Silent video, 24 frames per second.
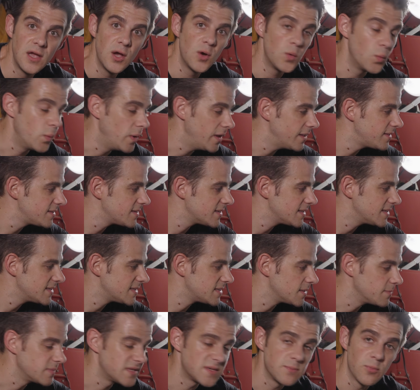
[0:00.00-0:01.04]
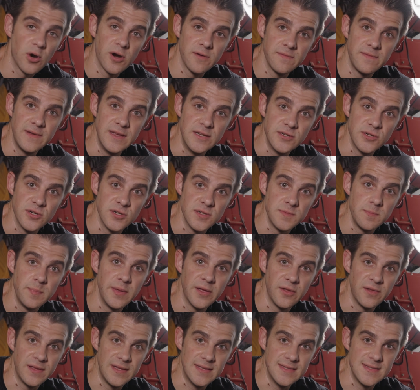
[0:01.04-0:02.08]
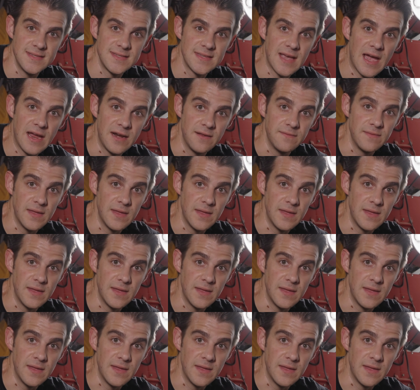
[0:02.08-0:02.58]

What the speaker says: with some smart features built inside of